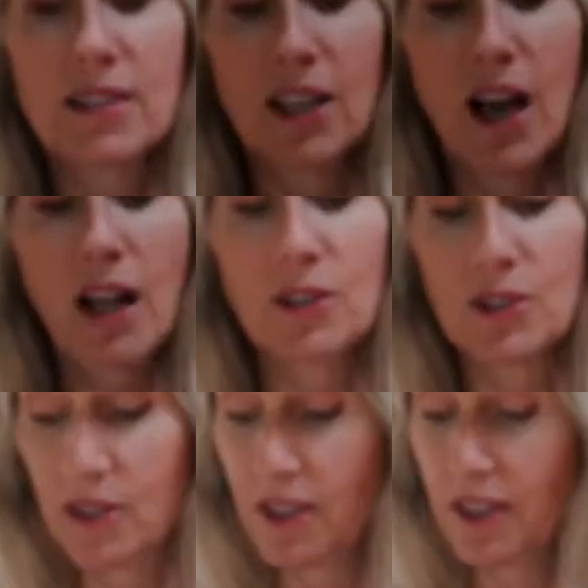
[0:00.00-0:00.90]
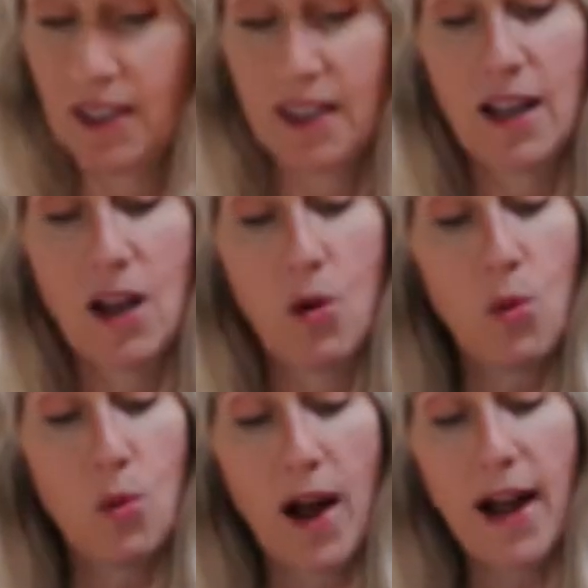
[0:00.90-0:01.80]
colors.
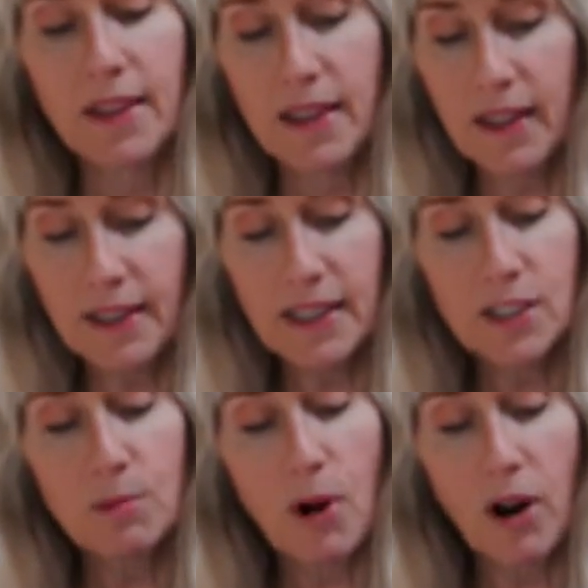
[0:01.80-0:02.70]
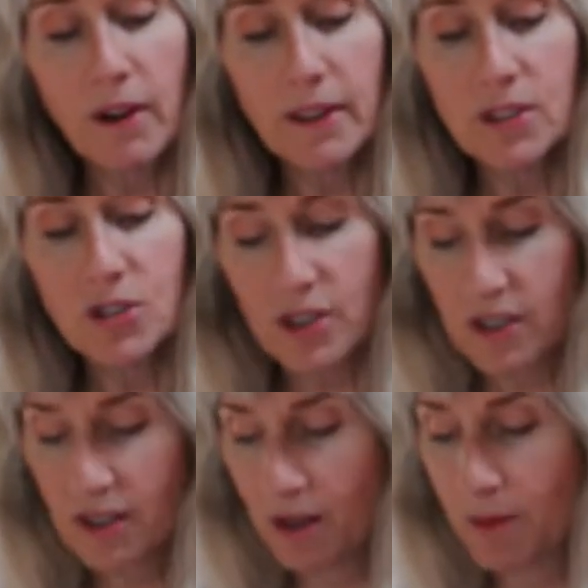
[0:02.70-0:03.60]
Oh, I think I need some orange.
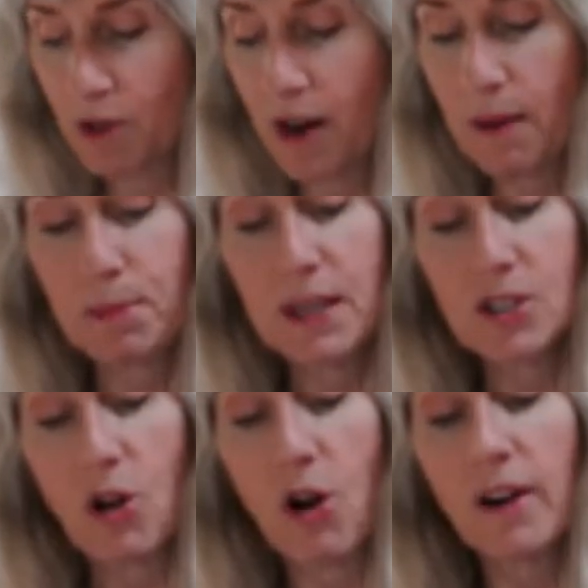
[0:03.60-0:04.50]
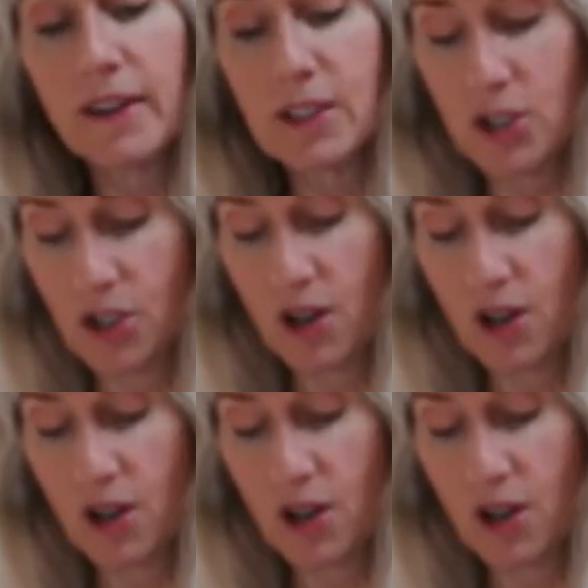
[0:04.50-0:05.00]
I'm going to grab a piece of orange.